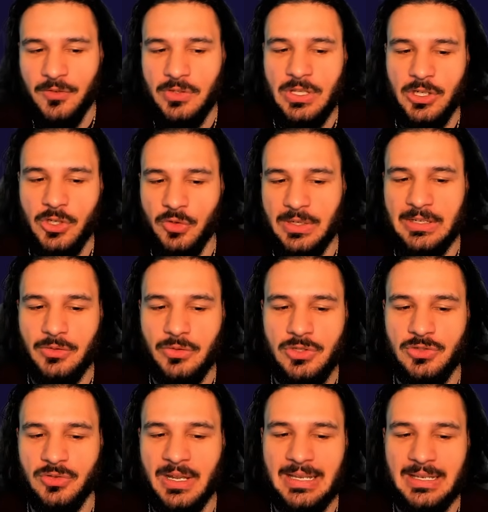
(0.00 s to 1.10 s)
for the critical
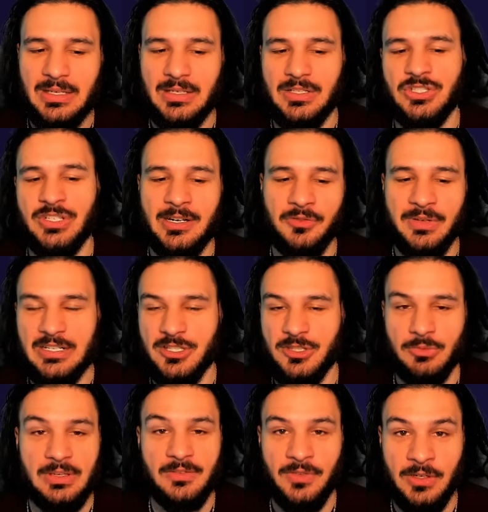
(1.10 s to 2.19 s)
strike, it generates
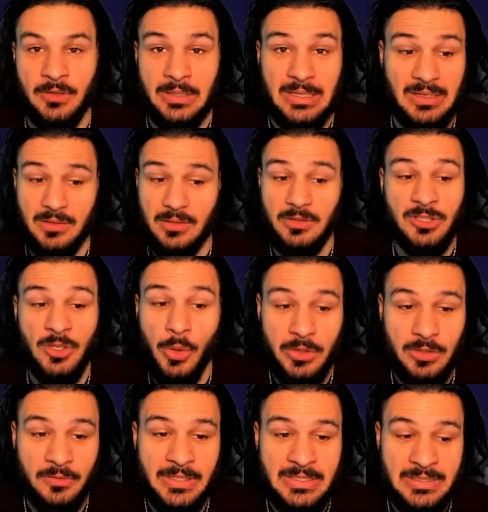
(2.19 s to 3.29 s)
3 Fury. No
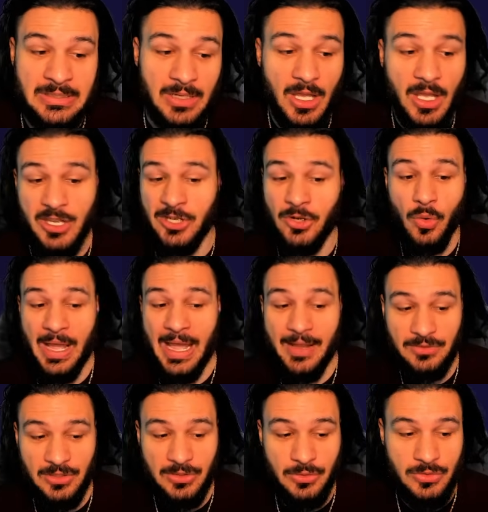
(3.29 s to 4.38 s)
other reason. You don't
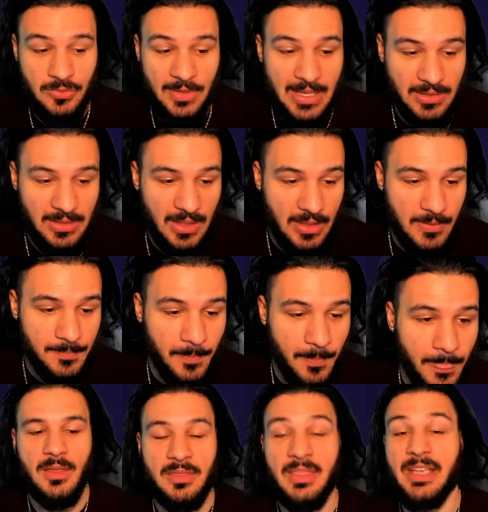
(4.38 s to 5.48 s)
have to use Wrath there.
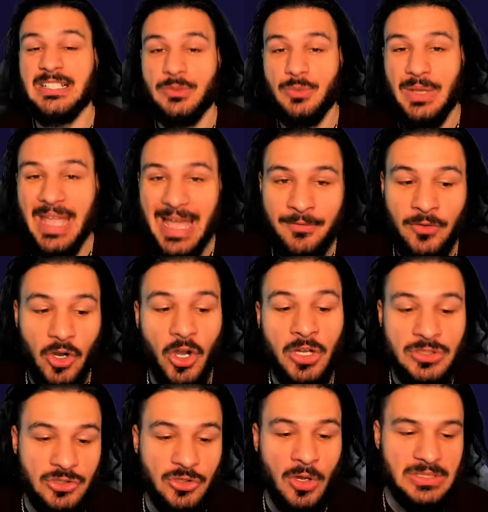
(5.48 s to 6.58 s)
Next, we have
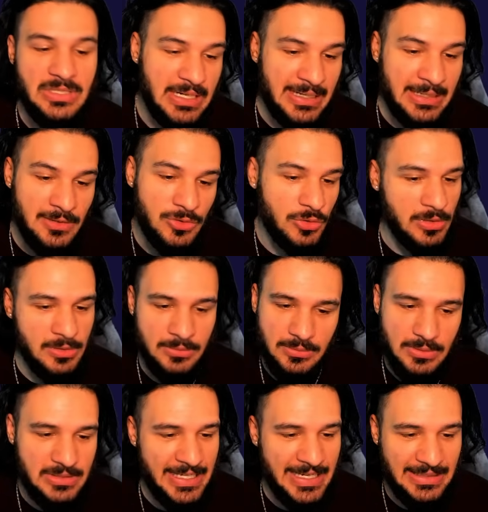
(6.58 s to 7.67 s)
Undaunted here. You can
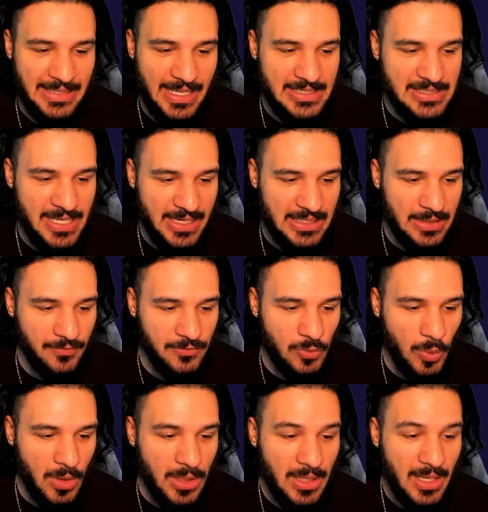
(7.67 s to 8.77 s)
take that second if you
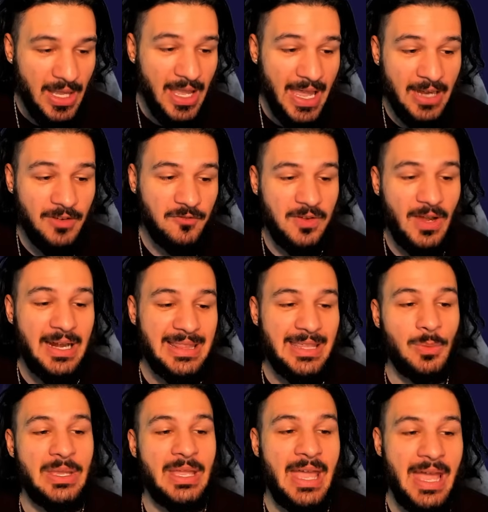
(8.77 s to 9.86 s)
want. And
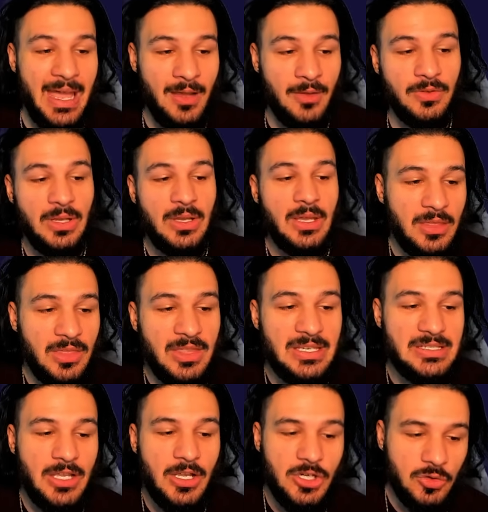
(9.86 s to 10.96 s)
finally, we have
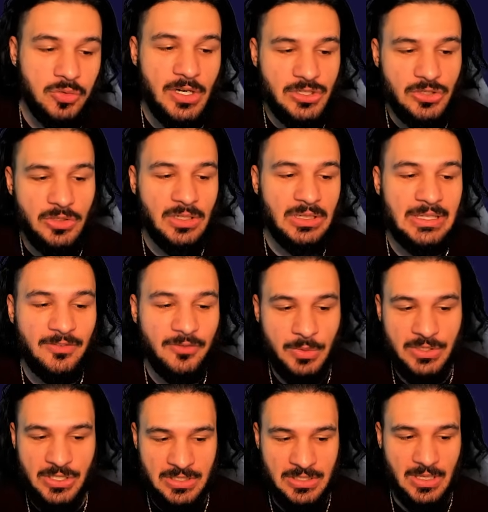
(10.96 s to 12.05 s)
this Crusher glyph,
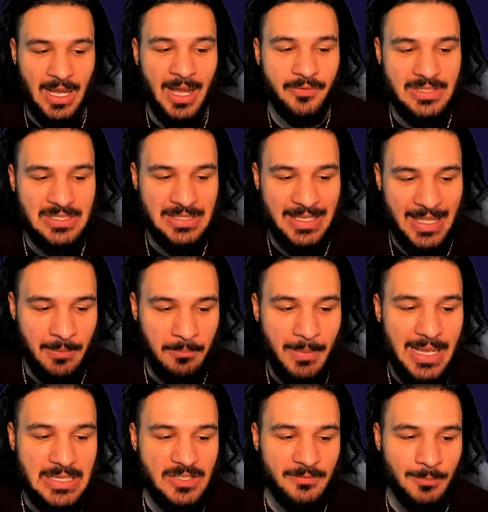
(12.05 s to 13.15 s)
which is obviously a
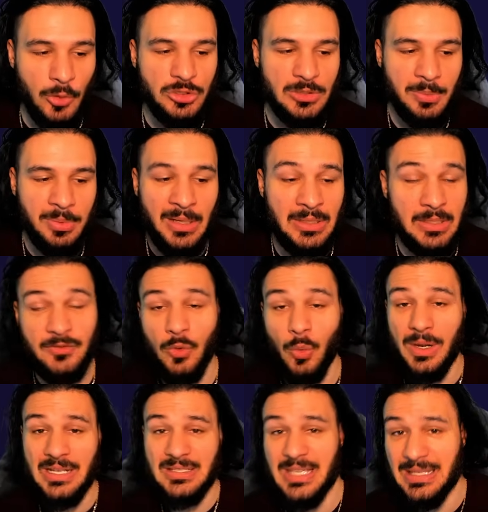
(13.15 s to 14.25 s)
massive multiplier. If you
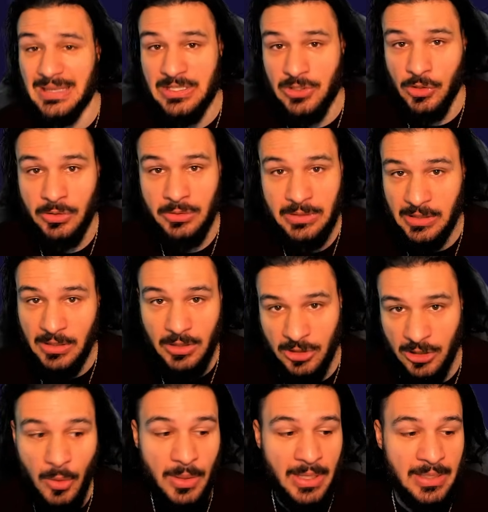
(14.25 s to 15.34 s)
want to take this earlier,
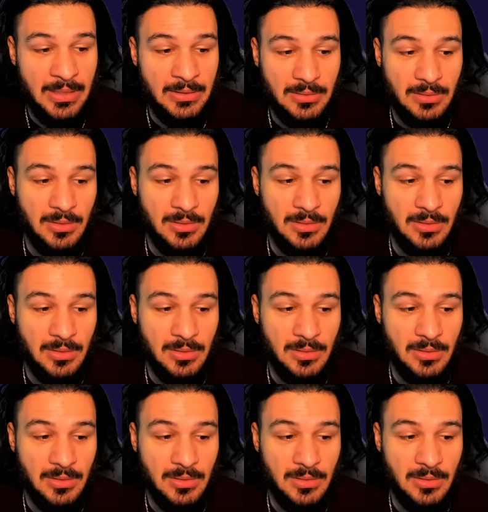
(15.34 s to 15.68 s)
go ahead.